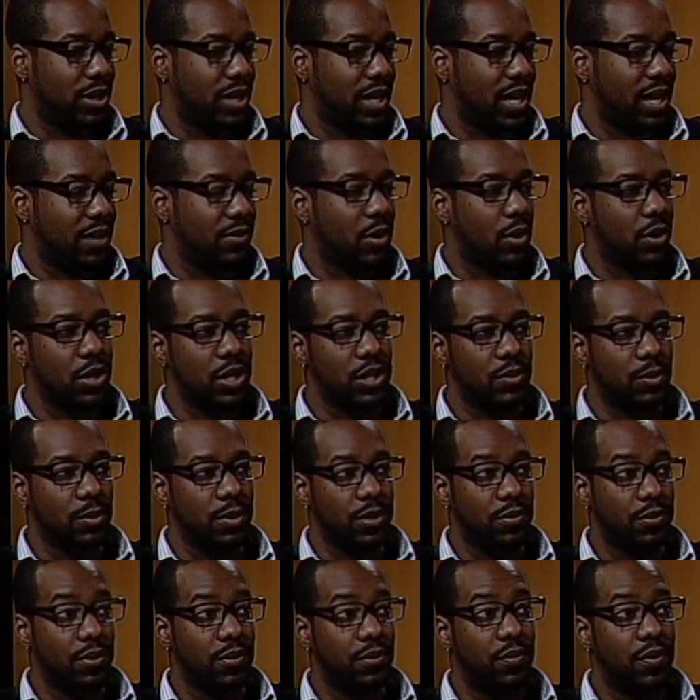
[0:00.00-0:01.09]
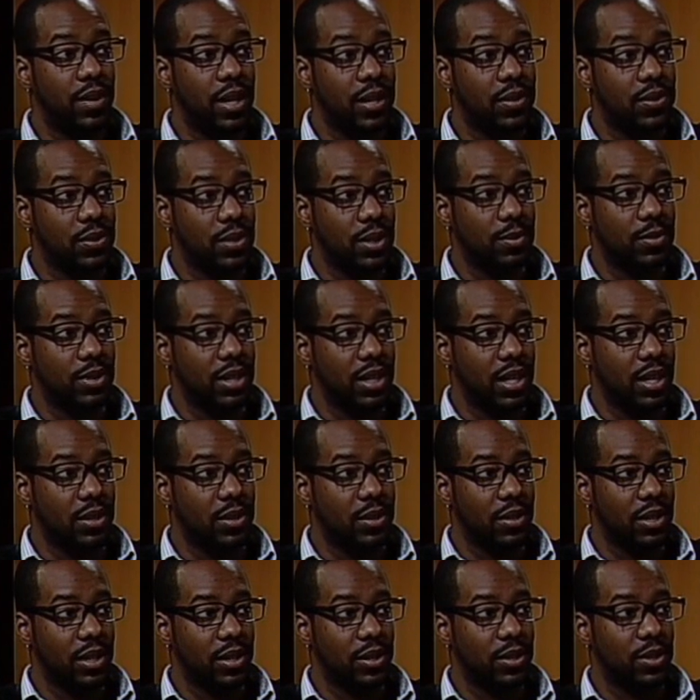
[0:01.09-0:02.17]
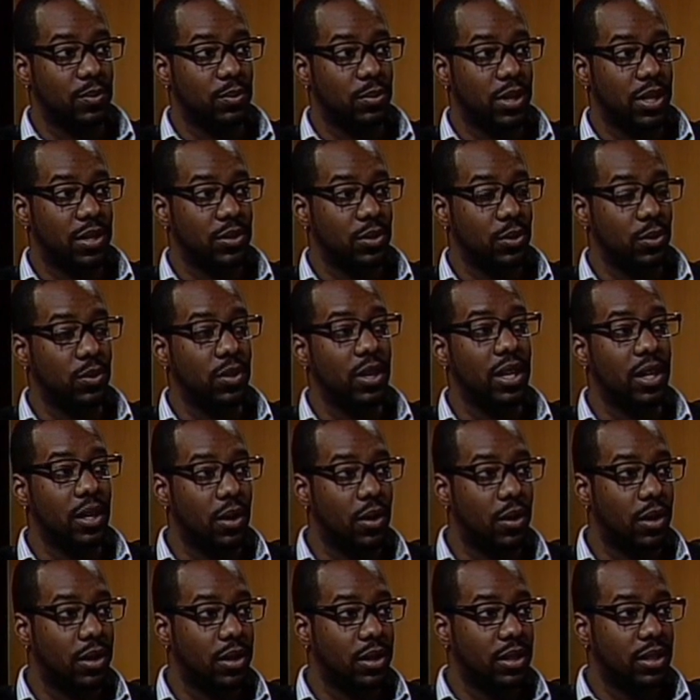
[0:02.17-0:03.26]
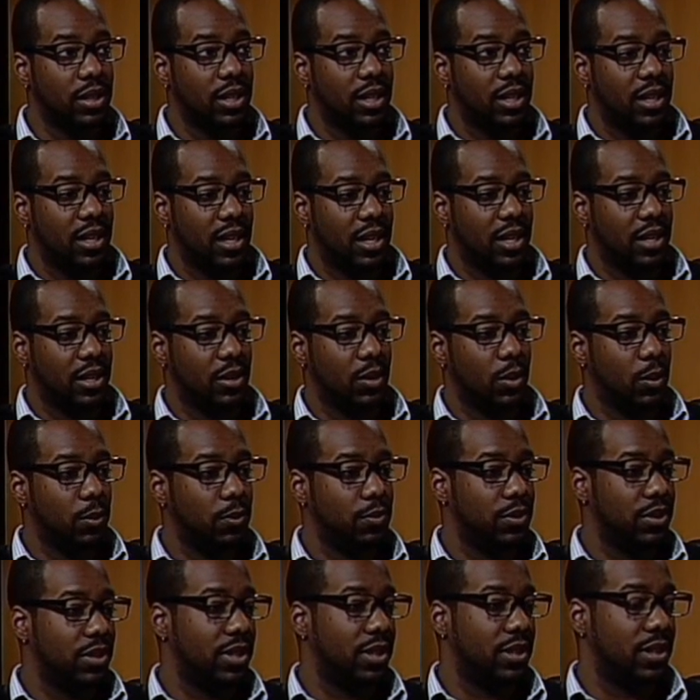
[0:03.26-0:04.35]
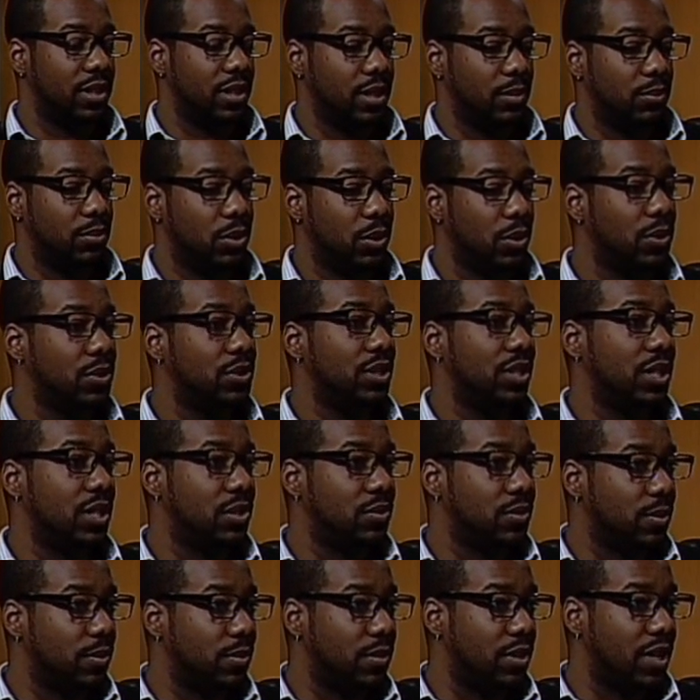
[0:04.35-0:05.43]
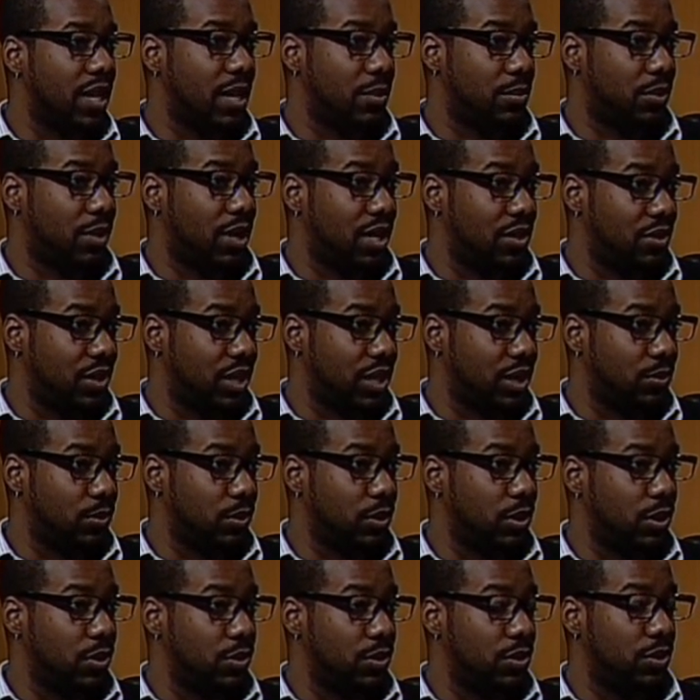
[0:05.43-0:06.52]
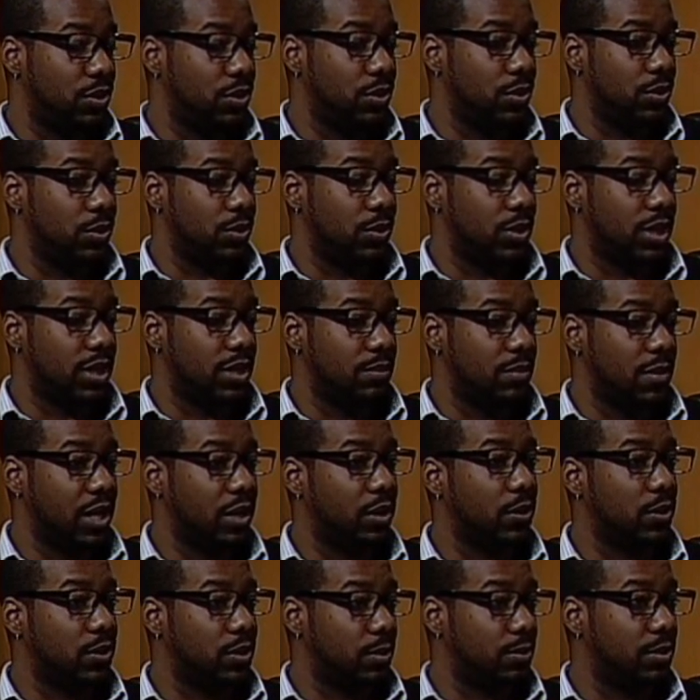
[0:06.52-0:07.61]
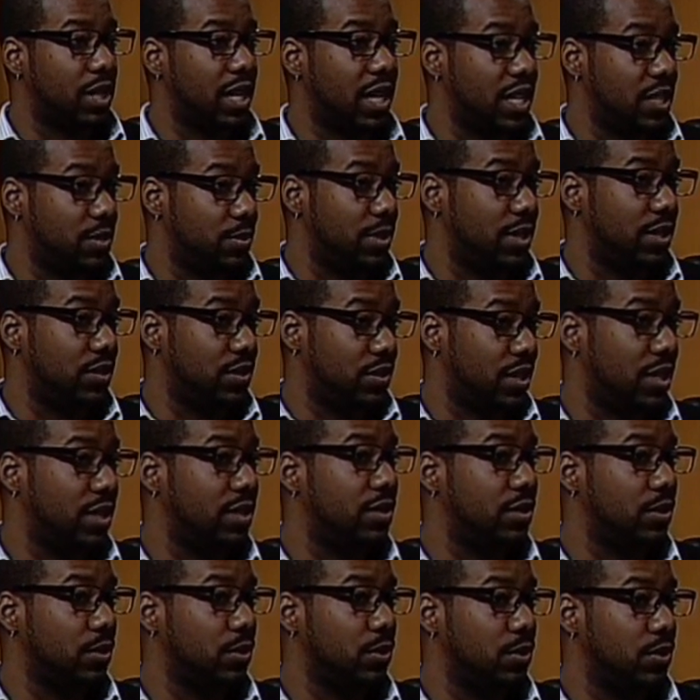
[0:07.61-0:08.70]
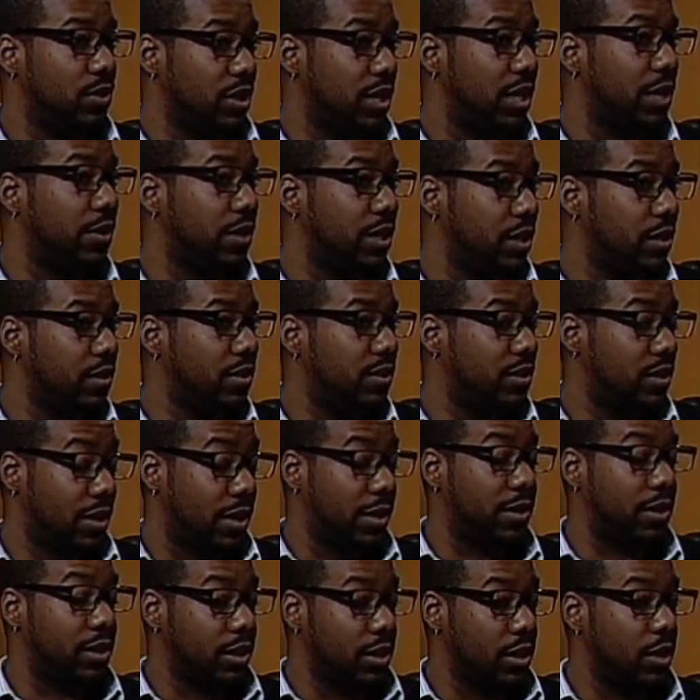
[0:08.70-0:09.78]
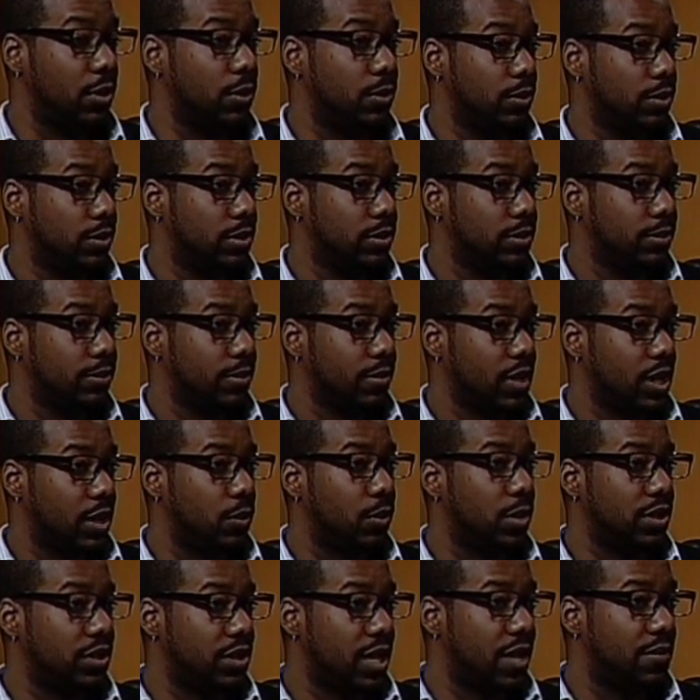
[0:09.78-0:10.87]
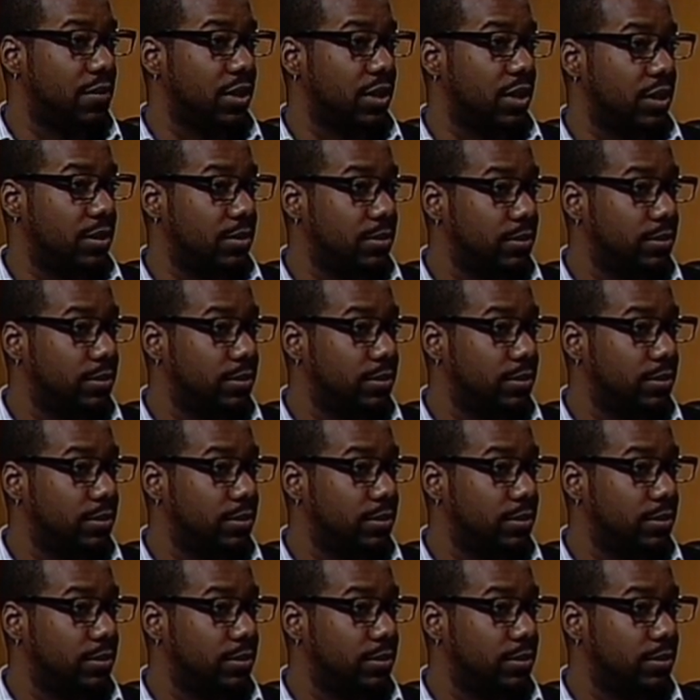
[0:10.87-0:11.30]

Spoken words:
to have artists from different faiths come together and express who they are. And hopefully the proceeds from that project will go to medical supplies being sent to Sierra Leone in West Africa.